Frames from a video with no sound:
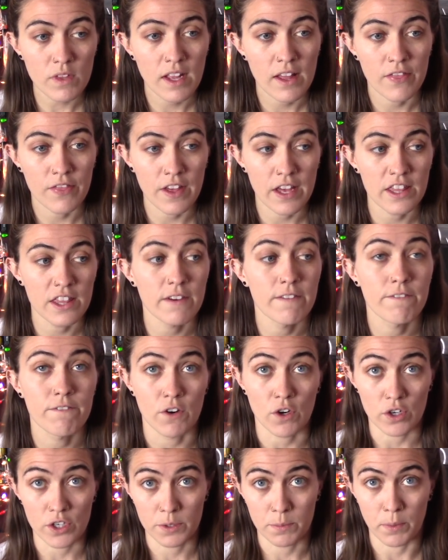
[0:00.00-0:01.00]
than the
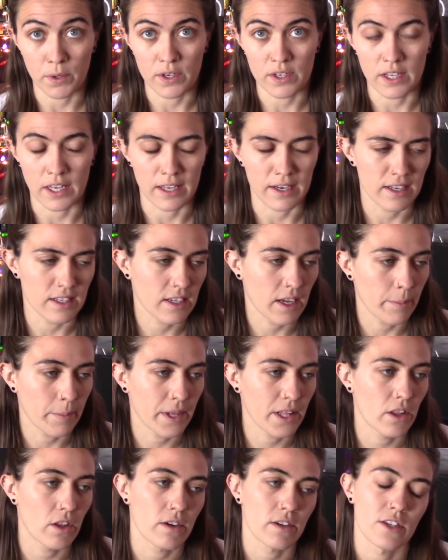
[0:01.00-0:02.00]
first book did. It's coming
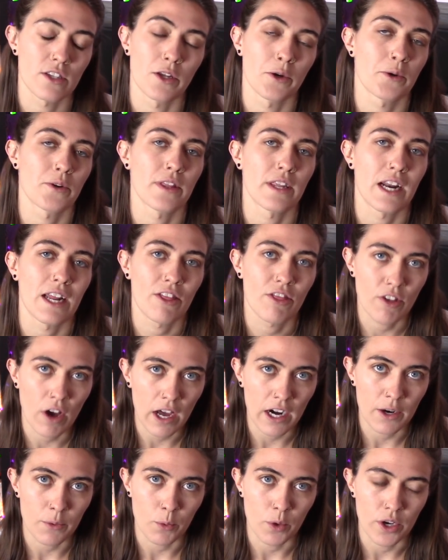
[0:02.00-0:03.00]
along slower than I
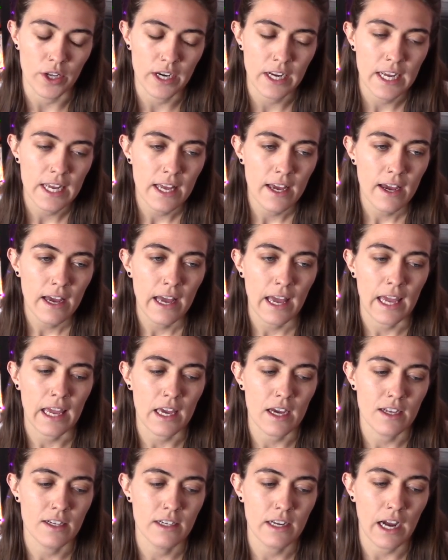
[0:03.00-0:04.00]
thought it would.
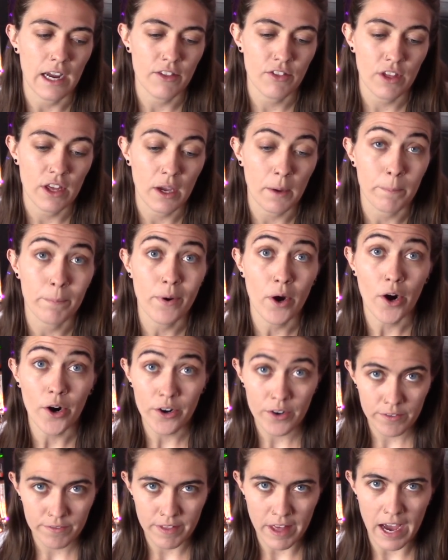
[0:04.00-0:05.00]
And I think
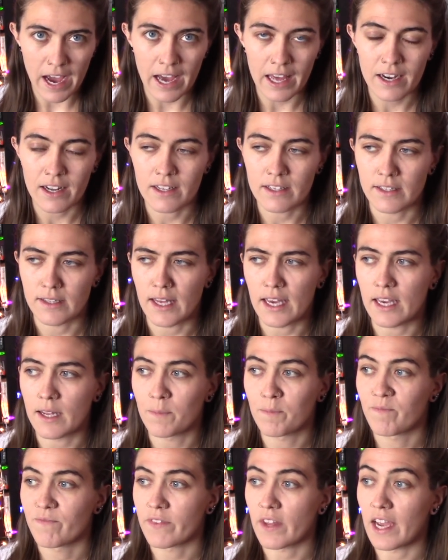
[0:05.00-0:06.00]
part of that is
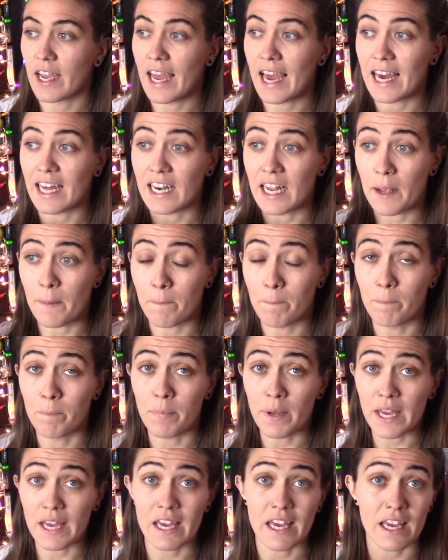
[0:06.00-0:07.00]
that I had a
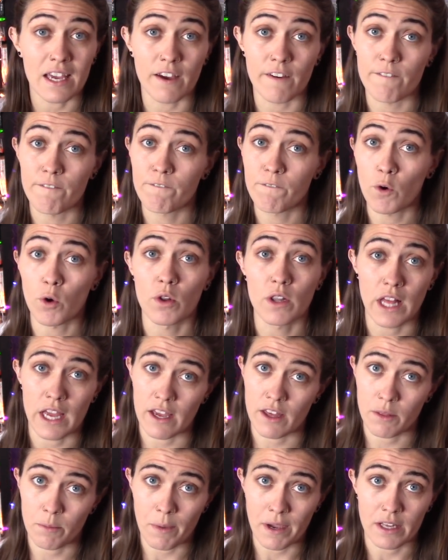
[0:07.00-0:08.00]
big
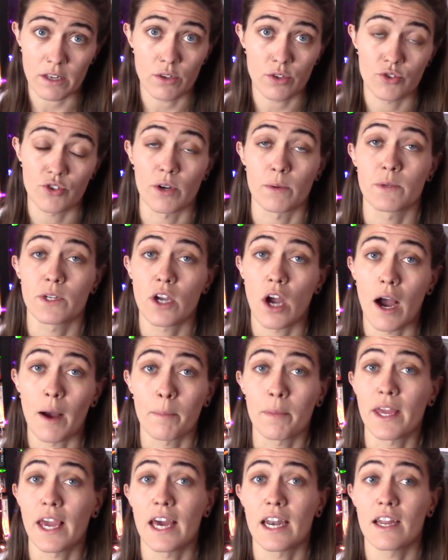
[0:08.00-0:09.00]
full-length manuscript
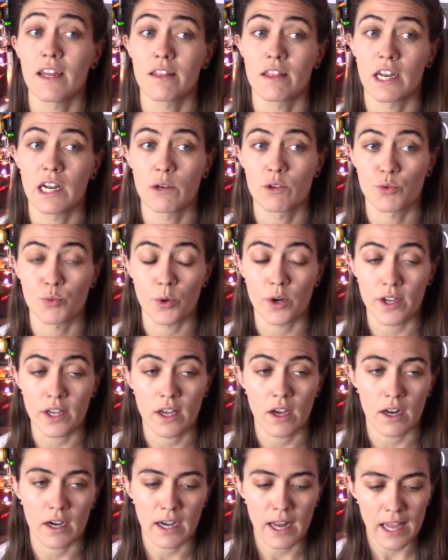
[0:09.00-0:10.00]
copy edit that I was
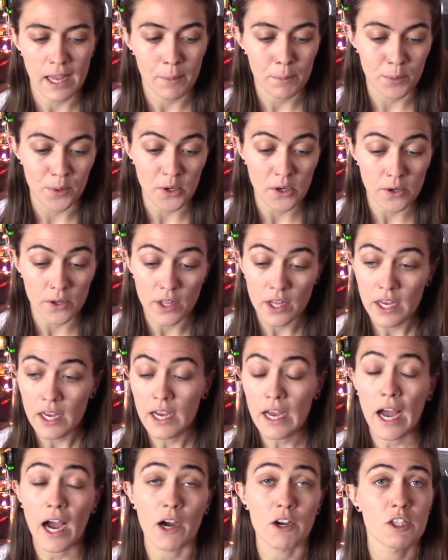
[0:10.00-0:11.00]
working on in April.
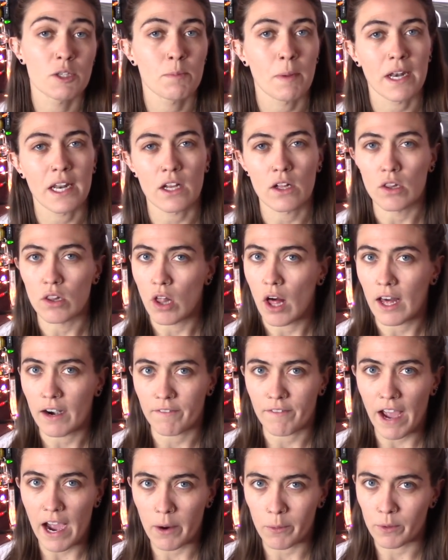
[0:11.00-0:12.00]
I was spending a lot
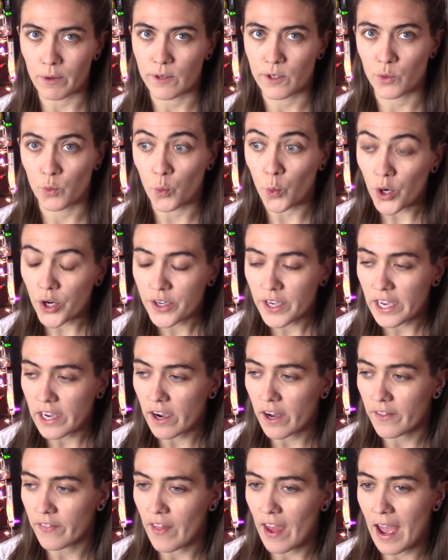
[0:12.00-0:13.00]
of hours working
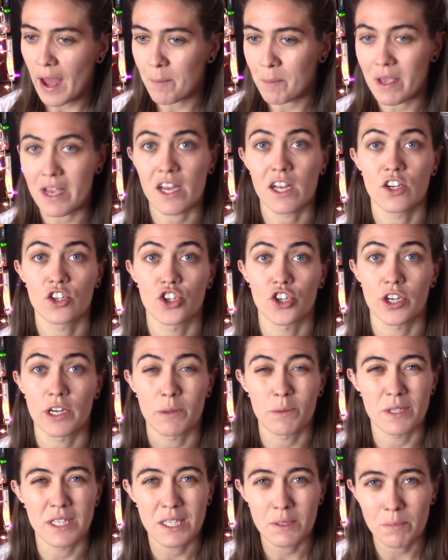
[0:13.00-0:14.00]
on that, making sure
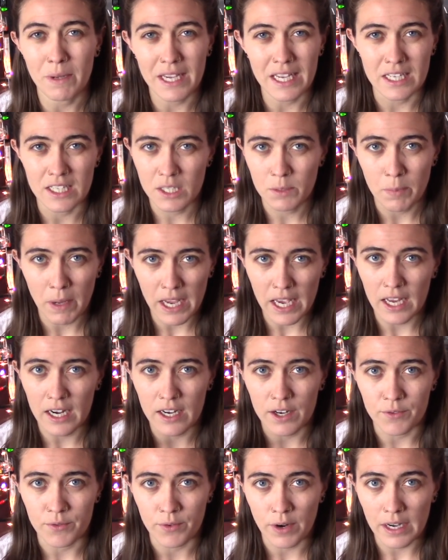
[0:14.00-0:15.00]
it was spick and span
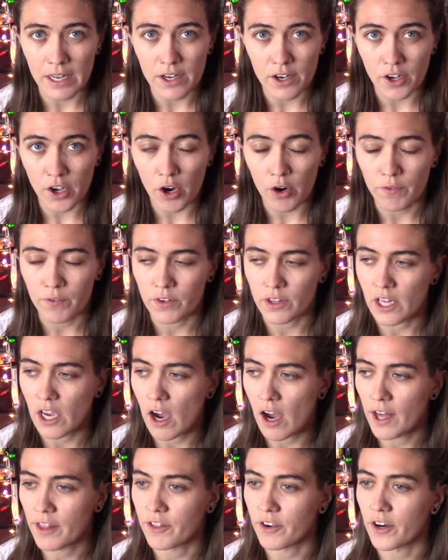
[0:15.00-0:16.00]
and ready to go for the
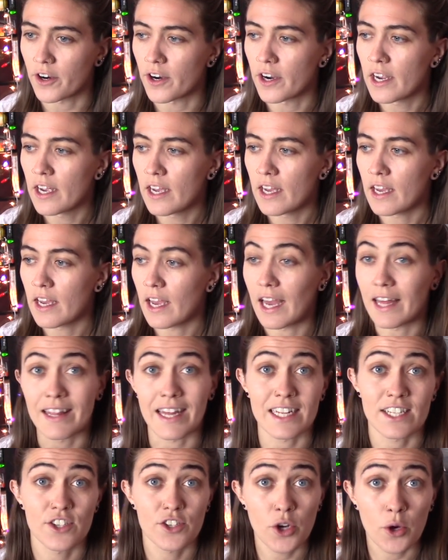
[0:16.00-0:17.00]
author. And
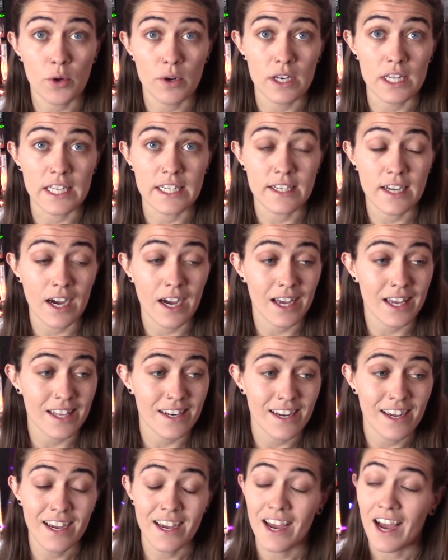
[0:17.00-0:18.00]
that's totally
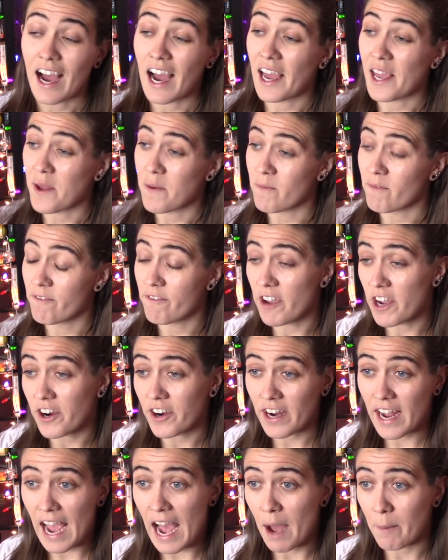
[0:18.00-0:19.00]
done. I am
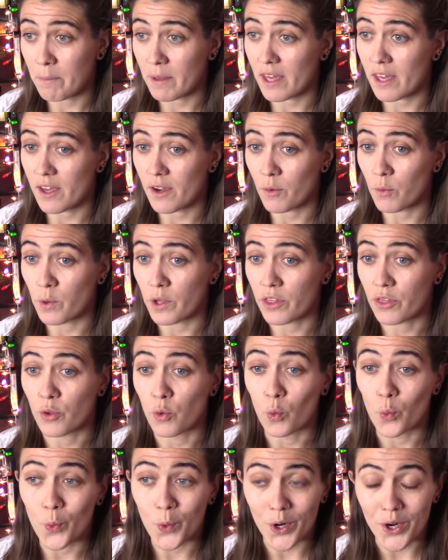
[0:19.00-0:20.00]
very happy with the
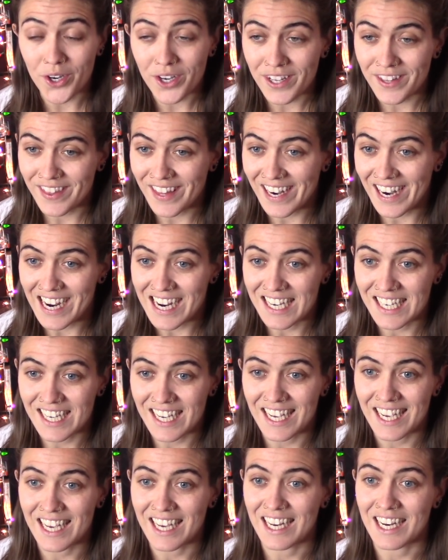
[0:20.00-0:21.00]
work that I
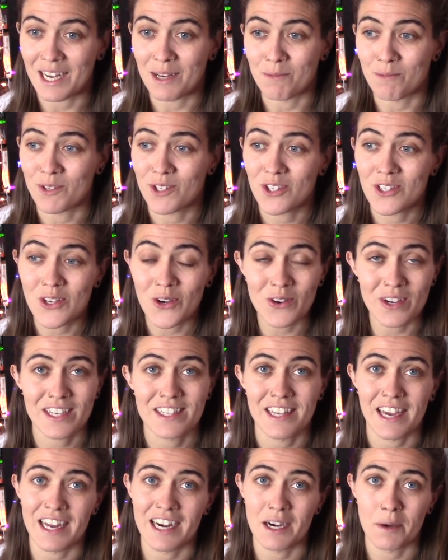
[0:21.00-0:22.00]
did. I'm so
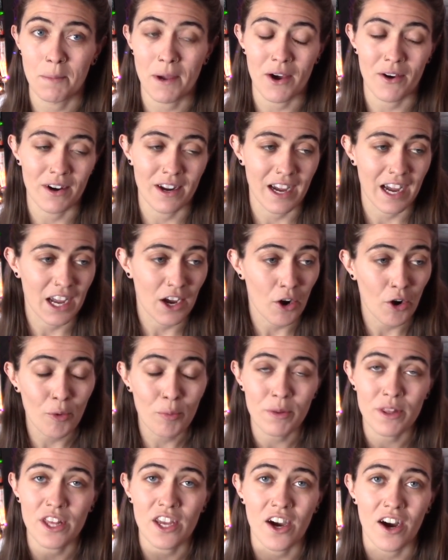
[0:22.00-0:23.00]
excited about it. I
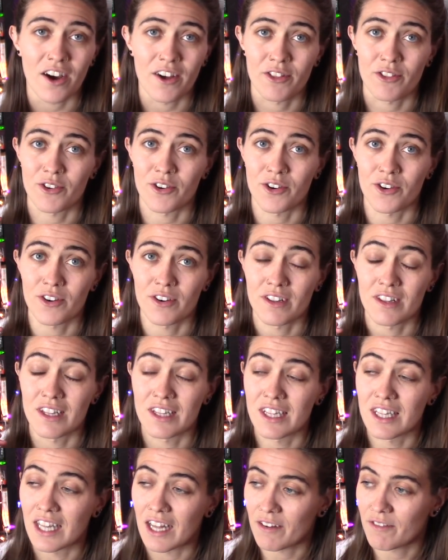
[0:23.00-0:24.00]
hope the author
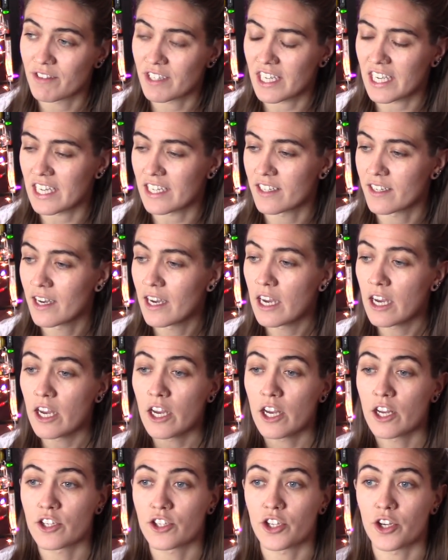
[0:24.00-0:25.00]
loves it.
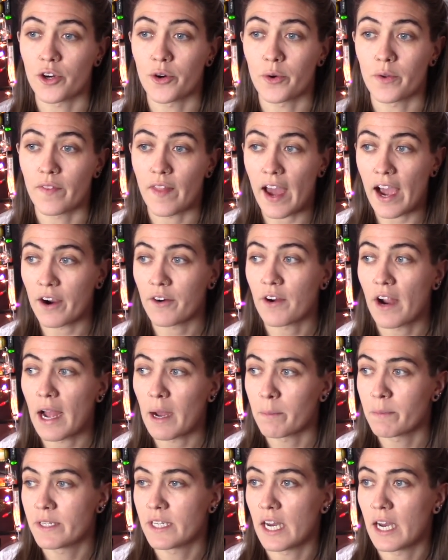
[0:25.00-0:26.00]
So that
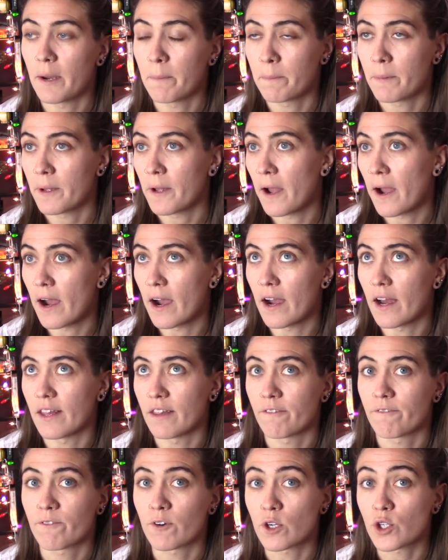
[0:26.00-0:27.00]
wrapped up
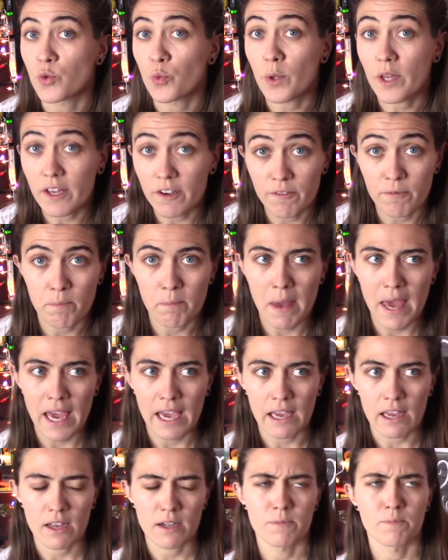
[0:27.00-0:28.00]
the first week of
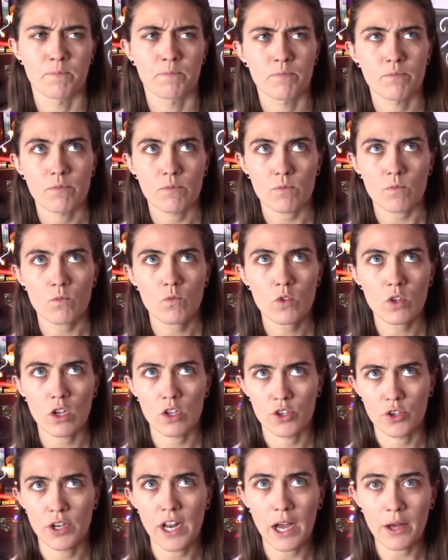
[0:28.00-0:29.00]
May.
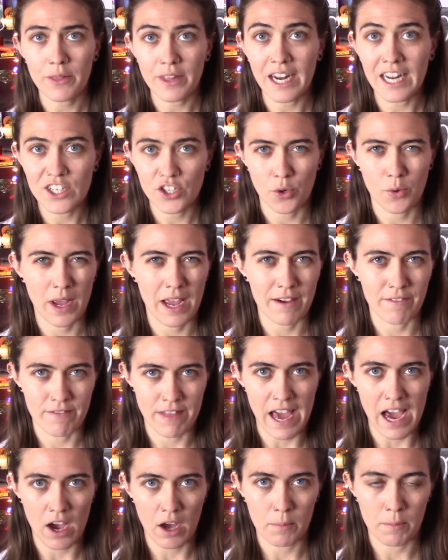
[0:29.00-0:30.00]
So now that I don't have
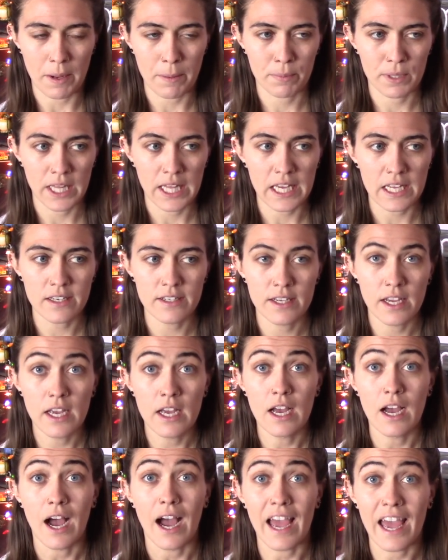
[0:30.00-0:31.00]
that on my plate,
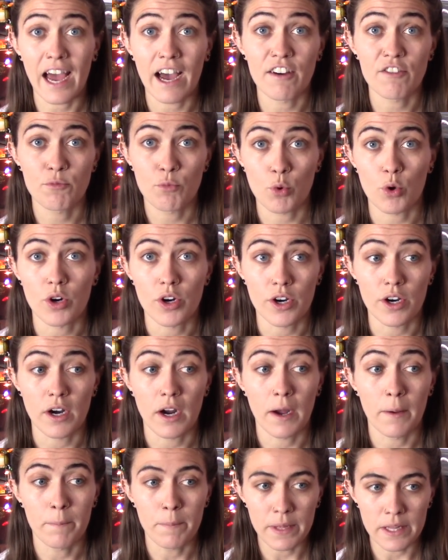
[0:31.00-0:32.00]
I have more
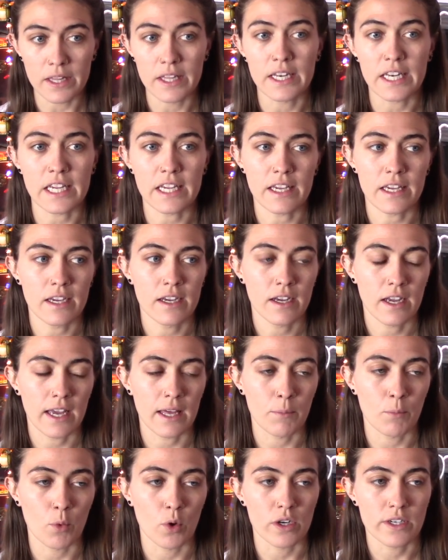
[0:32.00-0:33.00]
ability
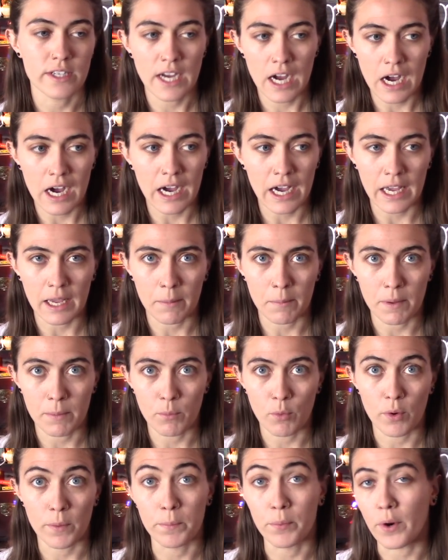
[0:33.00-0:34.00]
and more time and
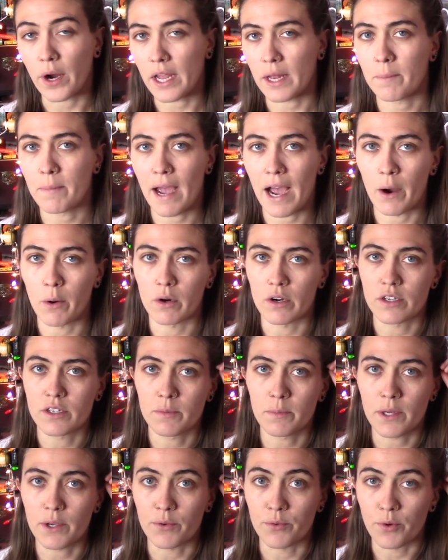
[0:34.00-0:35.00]
more brain power to
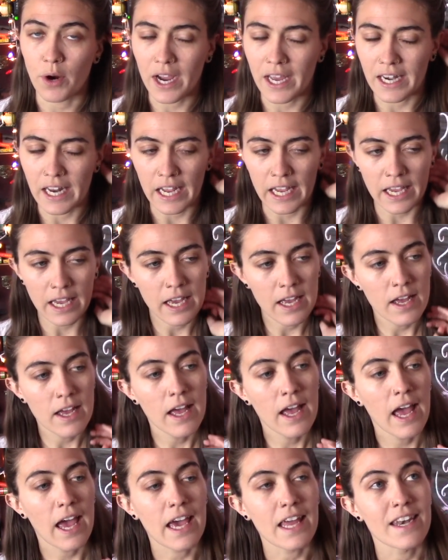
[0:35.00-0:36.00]
be writing.
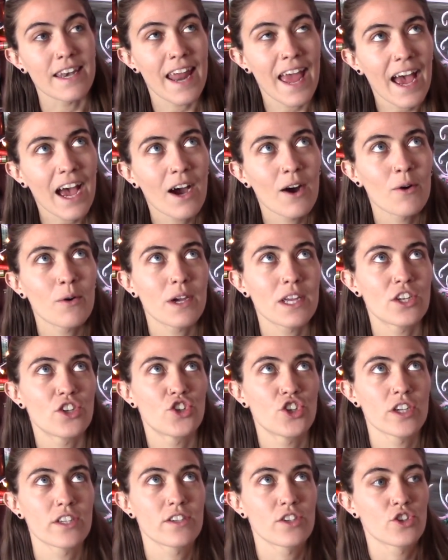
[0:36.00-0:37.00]
And now it's
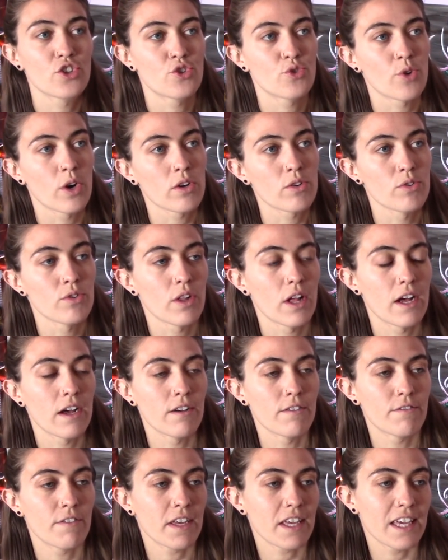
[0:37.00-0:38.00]
just a struggle
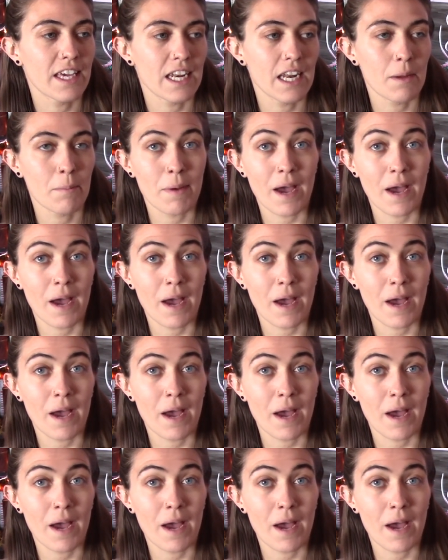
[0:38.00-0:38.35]
of getting